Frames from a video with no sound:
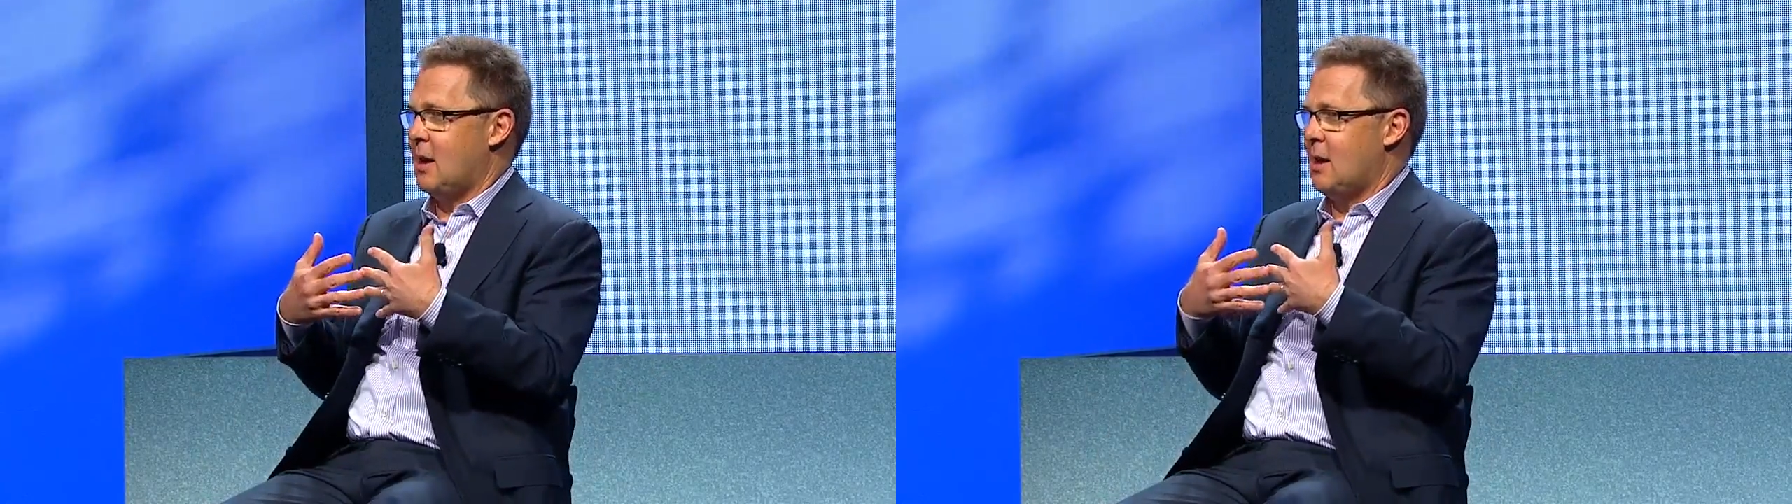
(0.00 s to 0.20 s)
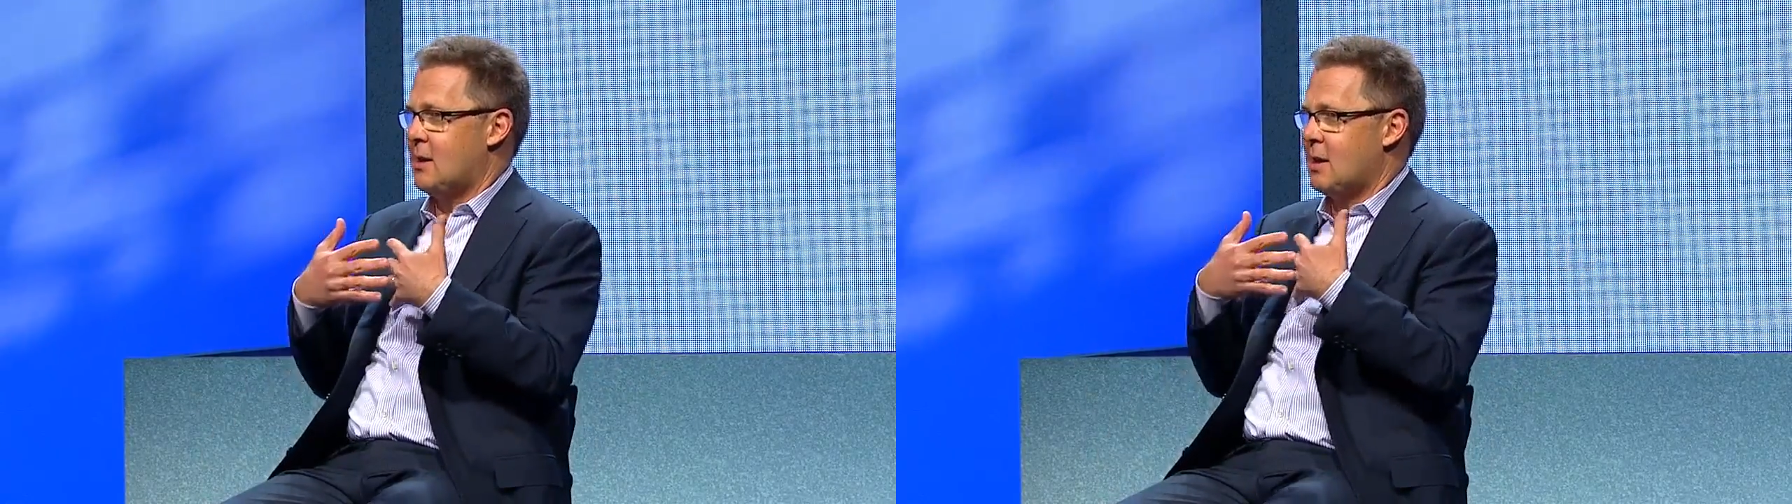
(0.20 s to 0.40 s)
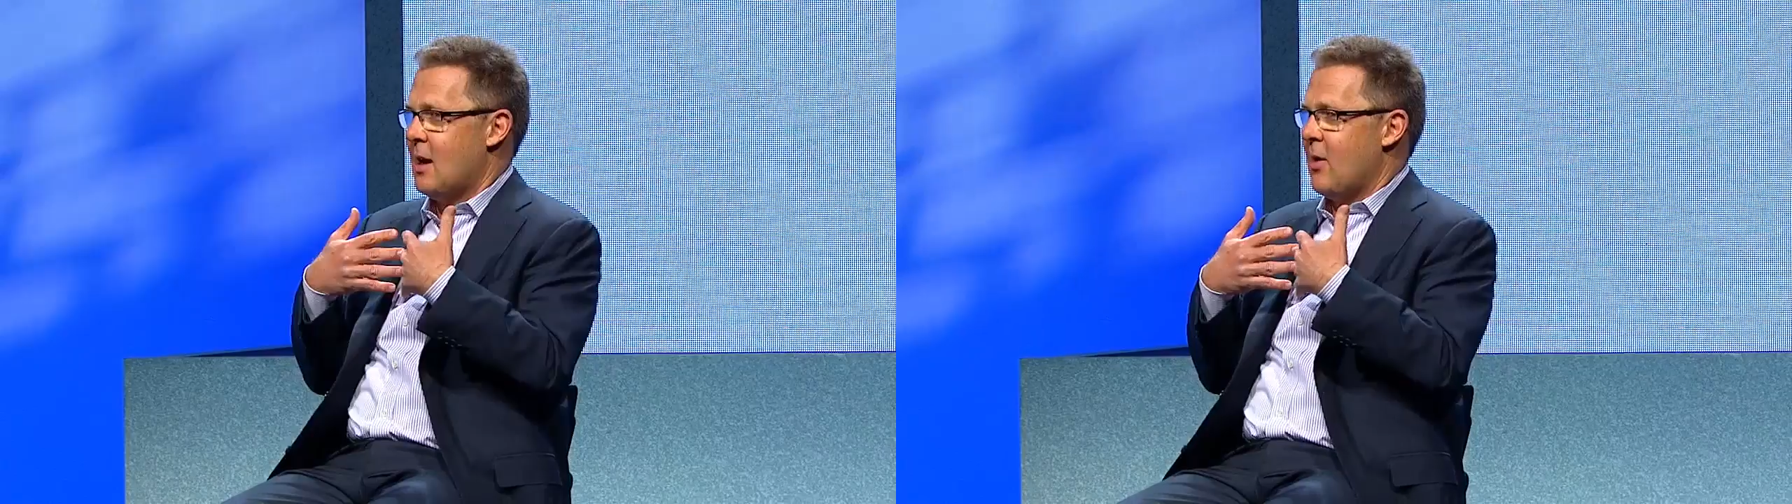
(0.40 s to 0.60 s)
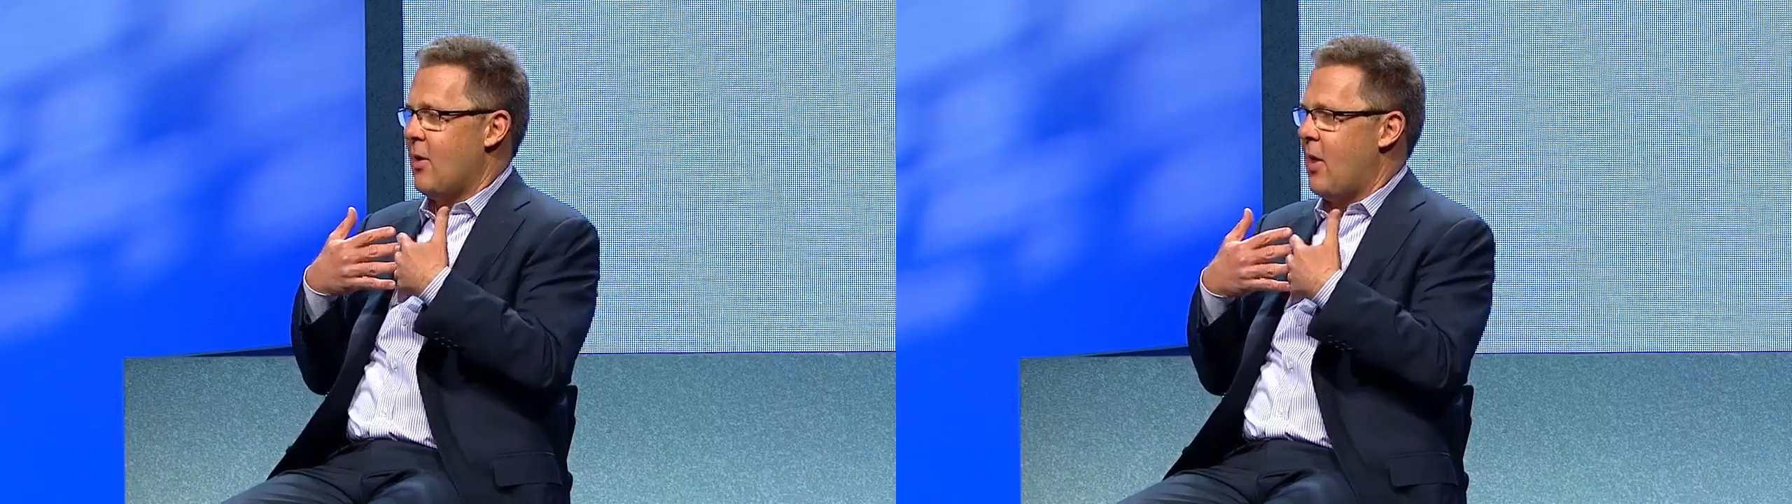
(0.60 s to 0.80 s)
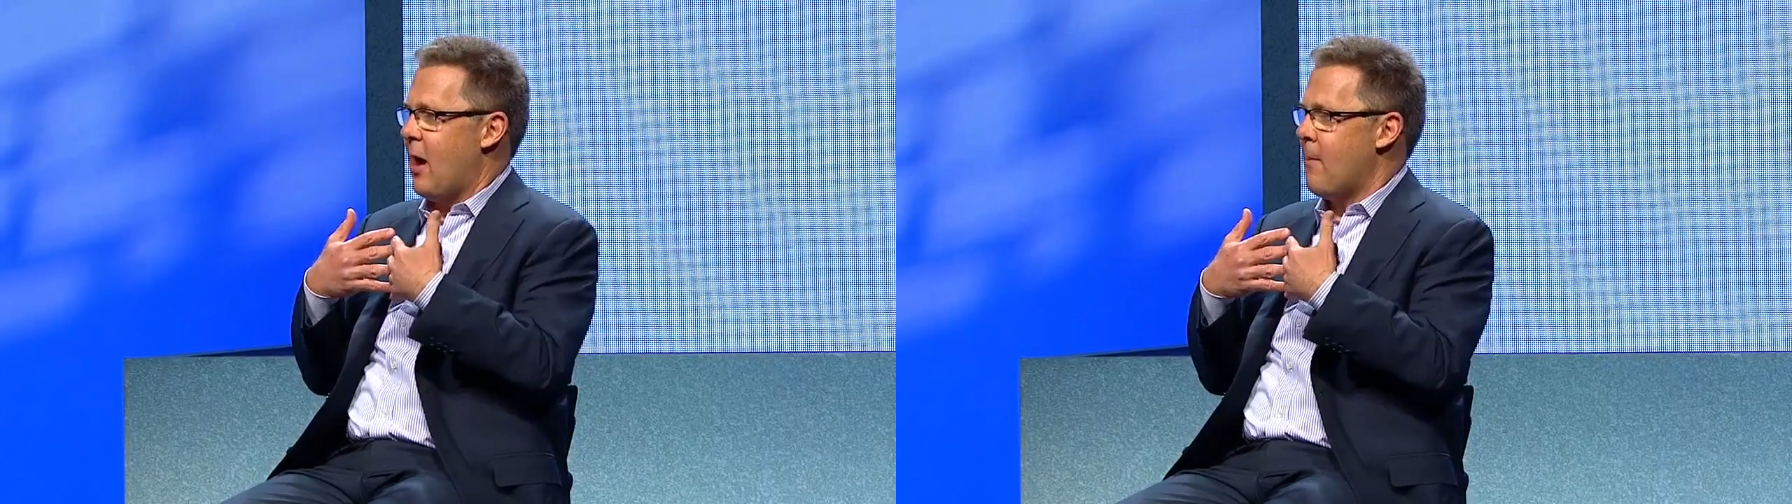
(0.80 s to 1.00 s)
is
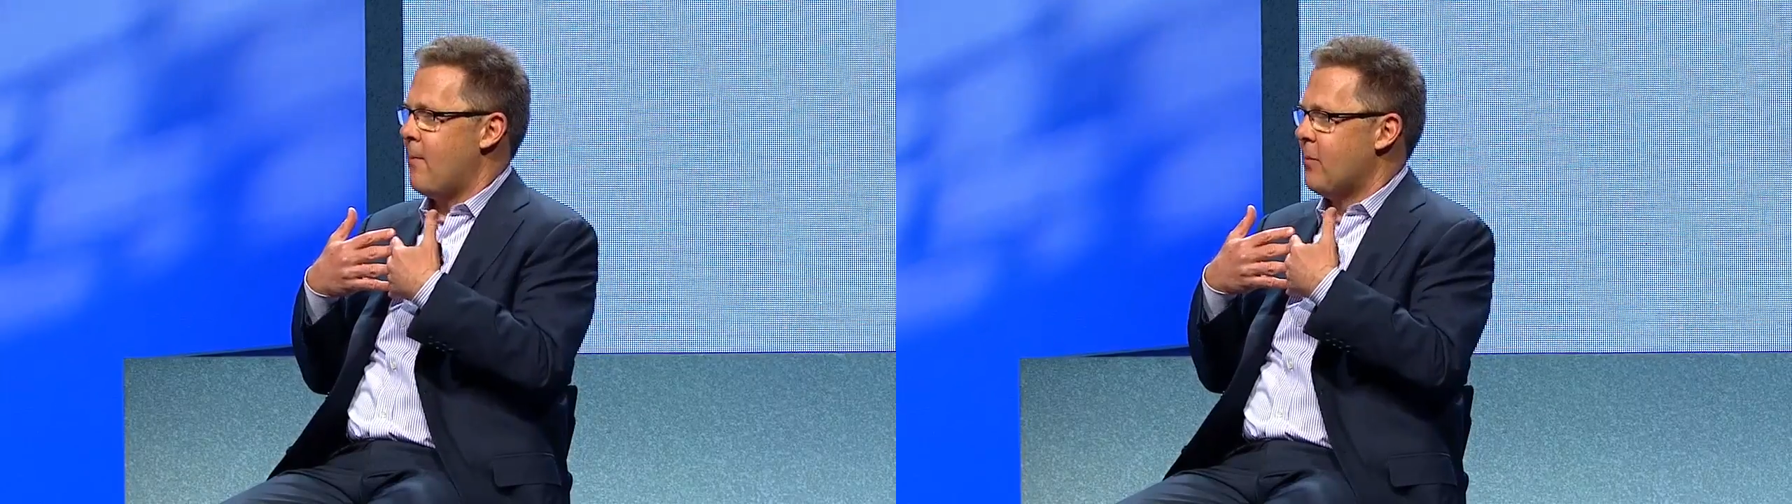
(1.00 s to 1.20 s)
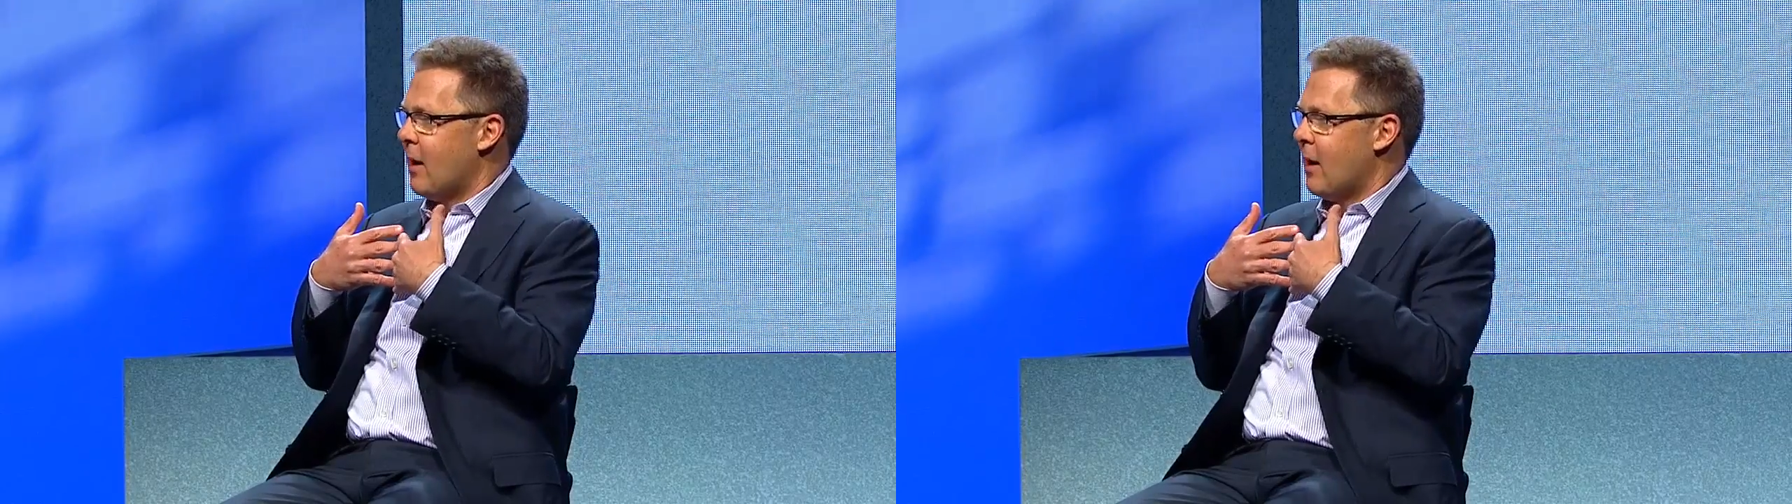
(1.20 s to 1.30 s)
them